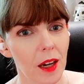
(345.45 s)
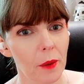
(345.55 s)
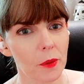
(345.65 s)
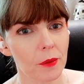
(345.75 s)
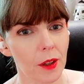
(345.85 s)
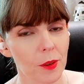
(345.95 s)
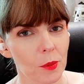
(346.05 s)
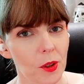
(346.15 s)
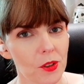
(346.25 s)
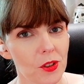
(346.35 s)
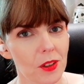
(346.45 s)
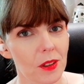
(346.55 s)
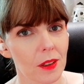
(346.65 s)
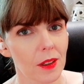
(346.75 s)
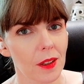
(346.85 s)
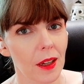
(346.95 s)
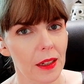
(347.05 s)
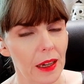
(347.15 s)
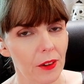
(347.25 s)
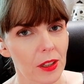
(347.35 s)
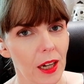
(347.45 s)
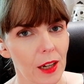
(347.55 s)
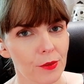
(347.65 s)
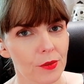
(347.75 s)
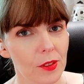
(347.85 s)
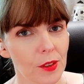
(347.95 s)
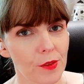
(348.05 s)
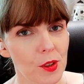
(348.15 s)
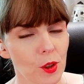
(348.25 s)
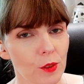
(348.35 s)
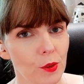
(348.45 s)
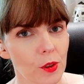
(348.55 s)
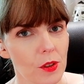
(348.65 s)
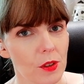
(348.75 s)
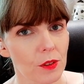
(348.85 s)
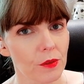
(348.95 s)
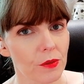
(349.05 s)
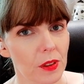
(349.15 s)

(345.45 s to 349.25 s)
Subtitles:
I would rather watch an hour and a half of stock footage of